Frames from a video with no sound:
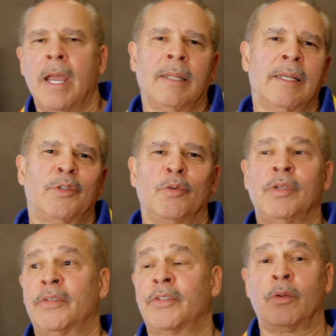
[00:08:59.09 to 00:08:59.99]
unless you're
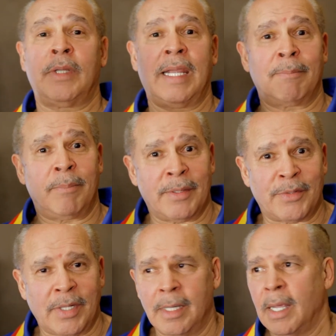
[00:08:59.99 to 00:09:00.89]
just so damn
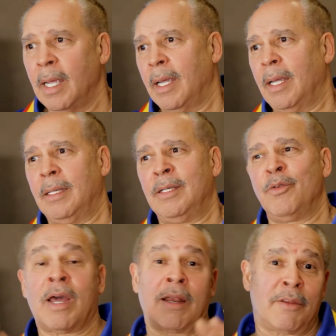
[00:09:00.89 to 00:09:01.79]
busy, you
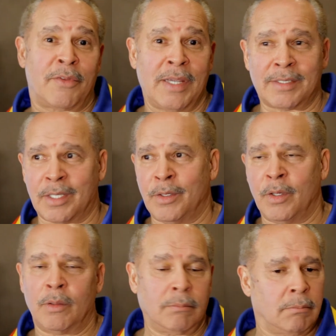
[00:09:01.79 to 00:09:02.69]
got other things to do.